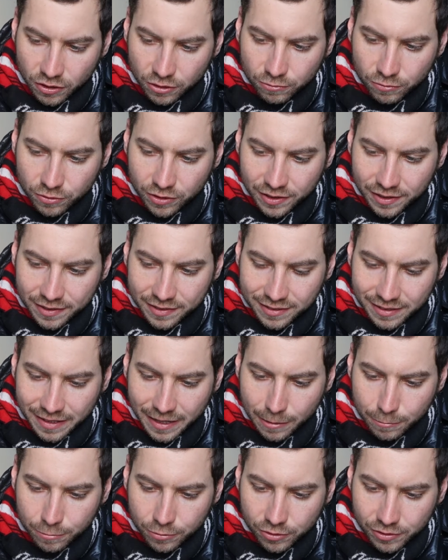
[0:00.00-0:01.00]
unrealized
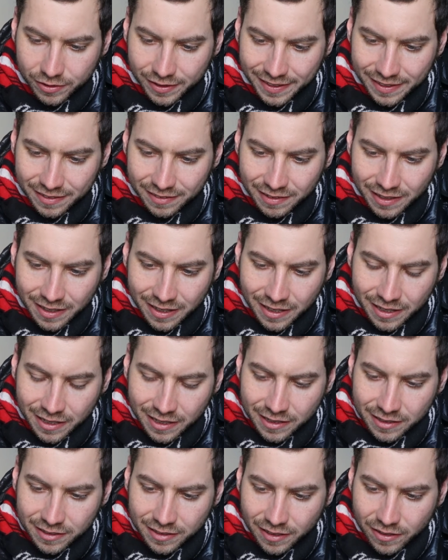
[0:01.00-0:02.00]
capital gains
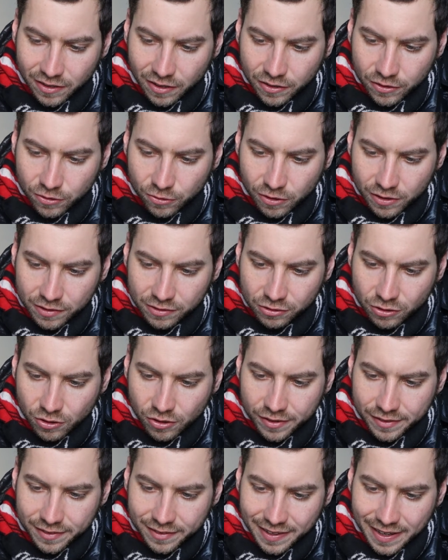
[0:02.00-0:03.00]
that otherwise
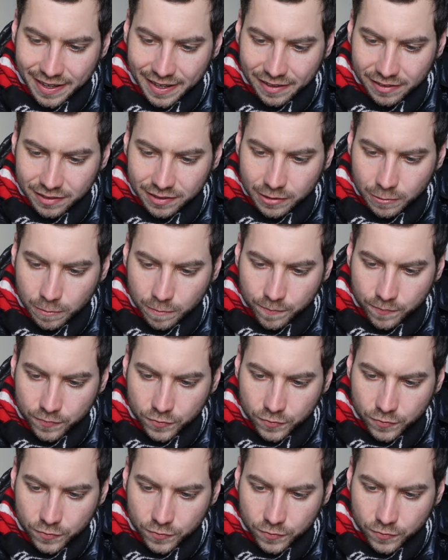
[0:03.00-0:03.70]
go untaxed.